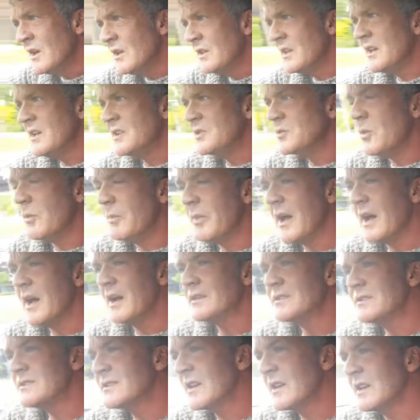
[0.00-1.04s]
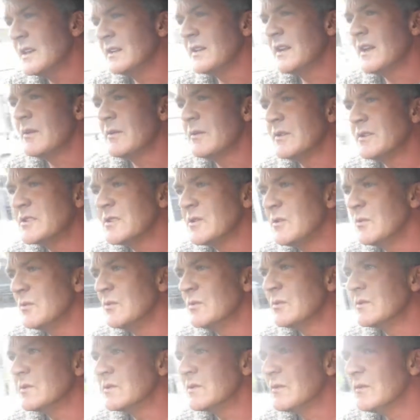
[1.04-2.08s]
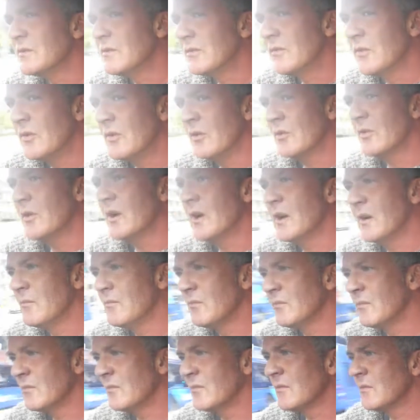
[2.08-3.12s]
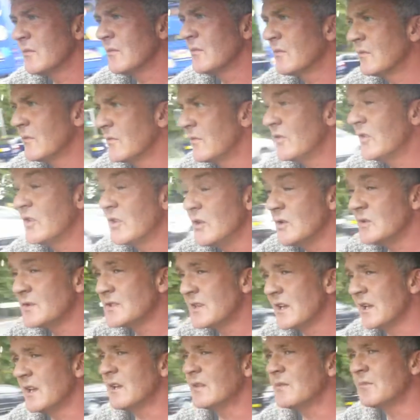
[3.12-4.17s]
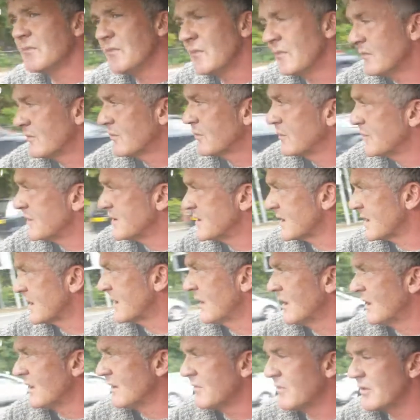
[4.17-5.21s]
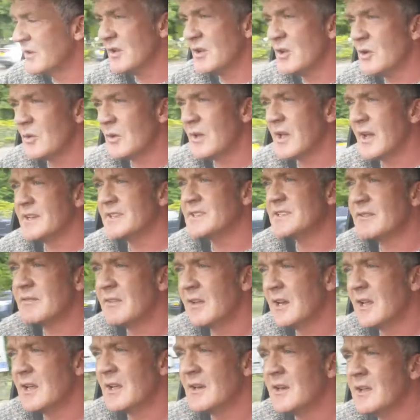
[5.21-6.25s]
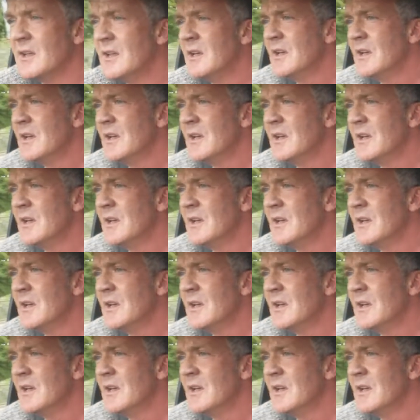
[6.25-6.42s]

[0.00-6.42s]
These would be our secondary tools for UC, particularly for UK civilian.